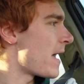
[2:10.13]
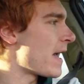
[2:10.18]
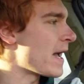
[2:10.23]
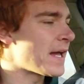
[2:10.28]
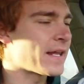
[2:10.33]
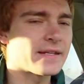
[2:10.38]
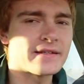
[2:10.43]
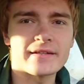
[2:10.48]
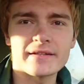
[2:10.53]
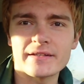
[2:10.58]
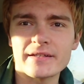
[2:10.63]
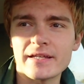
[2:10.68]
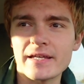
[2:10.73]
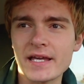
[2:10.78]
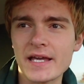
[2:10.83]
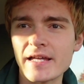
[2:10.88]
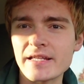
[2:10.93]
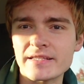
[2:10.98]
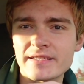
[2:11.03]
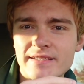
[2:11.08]
And
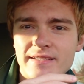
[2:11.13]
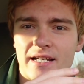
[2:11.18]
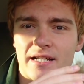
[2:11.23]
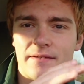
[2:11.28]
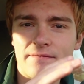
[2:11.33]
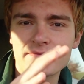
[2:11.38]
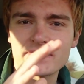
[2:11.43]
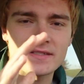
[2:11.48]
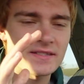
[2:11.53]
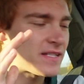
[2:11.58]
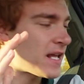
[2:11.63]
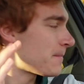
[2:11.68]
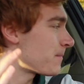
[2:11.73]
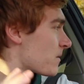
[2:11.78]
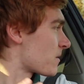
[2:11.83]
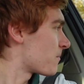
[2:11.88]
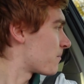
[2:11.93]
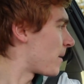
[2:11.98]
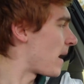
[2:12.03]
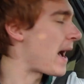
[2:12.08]
instead of
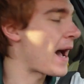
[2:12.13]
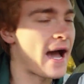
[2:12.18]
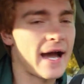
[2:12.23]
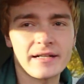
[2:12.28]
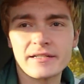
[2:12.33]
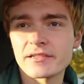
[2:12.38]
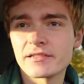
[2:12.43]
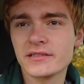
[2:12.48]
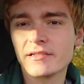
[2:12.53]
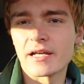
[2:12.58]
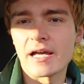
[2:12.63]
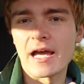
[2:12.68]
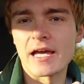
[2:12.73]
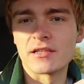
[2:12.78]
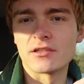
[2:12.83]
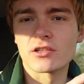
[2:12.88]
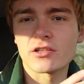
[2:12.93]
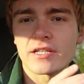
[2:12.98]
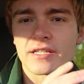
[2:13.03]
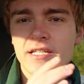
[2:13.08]
stepping back
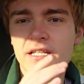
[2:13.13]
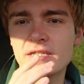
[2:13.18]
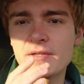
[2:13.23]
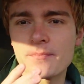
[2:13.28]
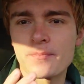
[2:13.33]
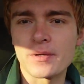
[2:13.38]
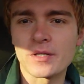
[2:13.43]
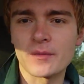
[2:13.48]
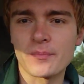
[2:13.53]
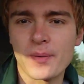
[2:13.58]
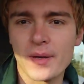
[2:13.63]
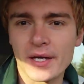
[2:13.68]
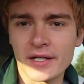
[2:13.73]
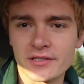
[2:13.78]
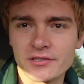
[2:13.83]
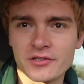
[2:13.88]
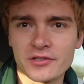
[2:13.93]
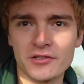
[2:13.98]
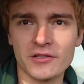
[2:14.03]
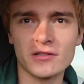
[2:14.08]
and looking at the big
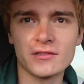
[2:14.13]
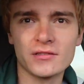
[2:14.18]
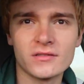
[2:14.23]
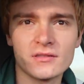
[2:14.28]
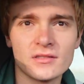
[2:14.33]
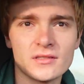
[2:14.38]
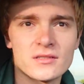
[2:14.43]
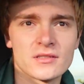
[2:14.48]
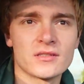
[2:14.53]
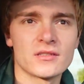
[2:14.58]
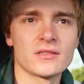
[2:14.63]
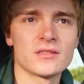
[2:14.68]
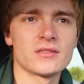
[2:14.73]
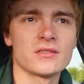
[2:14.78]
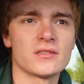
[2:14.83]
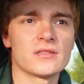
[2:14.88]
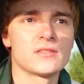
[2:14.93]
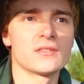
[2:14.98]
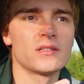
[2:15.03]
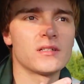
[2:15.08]
picture
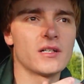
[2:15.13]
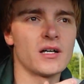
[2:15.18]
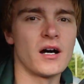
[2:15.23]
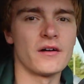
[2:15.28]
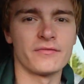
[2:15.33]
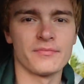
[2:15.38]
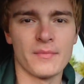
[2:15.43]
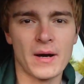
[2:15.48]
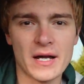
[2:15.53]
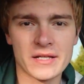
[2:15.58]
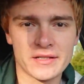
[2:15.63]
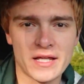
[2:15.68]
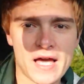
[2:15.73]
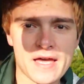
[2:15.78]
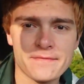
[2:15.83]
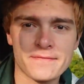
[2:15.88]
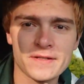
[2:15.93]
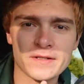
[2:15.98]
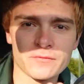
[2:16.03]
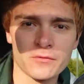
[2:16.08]
of my
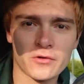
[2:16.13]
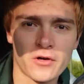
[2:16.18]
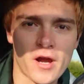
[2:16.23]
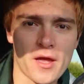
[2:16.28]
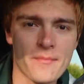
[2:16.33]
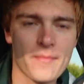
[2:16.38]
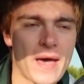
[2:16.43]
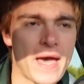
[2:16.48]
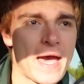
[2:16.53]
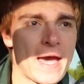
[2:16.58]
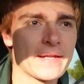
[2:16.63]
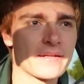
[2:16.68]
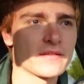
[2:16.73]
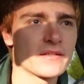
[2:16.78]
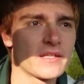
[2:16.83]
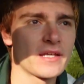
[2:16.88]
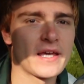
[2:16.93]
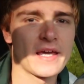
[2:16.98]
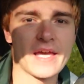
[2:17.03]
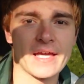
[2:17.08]
life and where I'm at
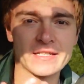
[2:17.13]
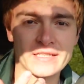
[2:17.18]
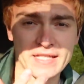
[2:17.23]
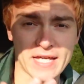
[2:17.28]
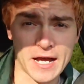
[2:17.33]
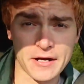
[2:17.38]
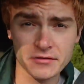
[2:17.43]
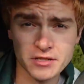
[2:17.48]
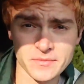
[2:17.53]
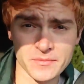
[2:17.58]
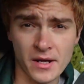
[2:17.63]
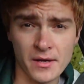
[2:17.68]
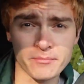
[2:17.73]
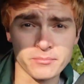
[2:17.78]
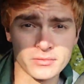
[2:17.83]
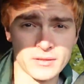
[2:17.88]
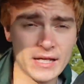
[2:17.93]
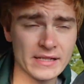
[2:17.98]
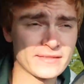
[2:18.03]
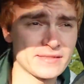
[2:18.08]
and counting my
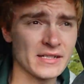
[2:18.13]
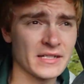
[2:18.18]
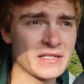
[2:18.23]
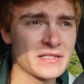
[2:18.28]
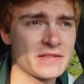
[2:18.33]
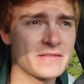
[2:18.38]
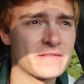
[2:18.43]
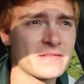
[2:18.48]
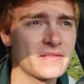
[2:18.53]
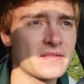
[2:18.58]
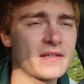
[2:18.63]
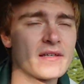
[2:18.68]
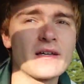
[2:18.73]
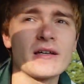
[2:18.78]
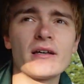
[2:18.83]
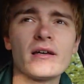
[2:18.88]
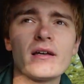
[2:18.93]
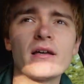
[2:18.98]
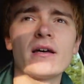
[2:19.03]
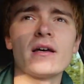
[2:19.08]
blessings,
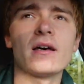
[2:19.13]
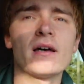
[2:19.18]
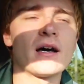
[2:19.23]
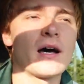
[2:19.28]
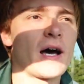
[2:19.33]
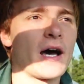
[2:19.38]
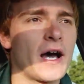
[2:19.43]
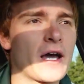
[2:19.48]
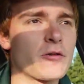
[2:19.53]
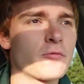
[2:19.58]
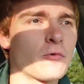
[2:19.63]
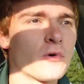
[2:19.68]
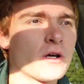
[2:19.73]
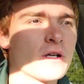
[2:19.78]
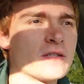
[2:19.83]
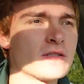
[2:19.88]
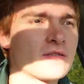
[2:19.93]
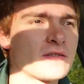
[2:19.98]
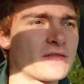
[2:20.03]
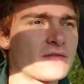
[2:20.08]
I
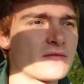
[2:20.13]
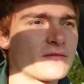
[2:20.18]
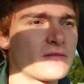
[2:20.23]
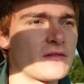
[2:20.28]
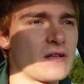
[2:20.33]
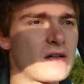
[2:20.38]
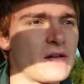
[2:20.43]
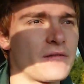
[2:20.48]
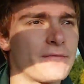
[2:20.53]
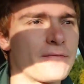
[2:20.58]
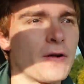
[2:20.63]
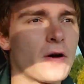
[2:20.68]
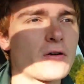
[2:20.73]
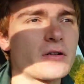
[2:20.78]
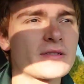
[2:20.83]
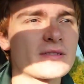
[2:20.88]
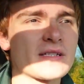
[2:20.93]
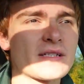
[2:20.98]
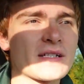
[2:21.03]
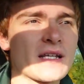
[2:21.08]
was
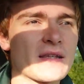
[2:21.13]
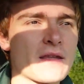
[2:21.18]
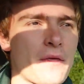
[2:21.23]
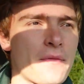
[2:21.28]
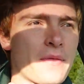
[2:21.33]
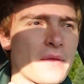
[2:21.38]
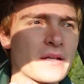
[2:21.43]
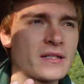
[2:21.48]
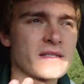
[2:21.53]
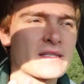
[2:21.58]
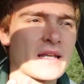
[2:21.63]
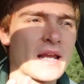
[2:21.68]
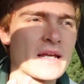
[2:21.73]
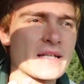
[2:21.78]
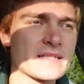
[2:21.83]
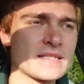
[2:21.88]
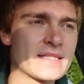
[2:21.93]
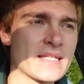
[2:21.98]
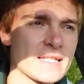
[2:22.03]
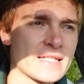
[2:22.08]
focusing on the things that I
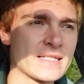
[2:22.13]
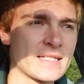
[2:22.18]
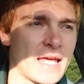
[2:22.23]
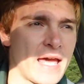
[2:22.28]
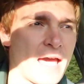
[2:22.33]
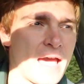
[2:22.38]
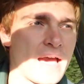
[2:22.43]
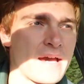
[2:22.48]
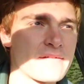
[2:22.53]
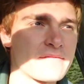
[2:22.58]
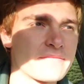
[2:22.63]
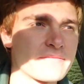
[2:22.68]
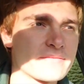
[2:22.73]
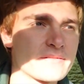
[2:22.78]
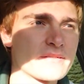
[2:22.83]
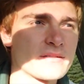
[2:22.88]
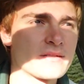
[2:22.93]
didn't have.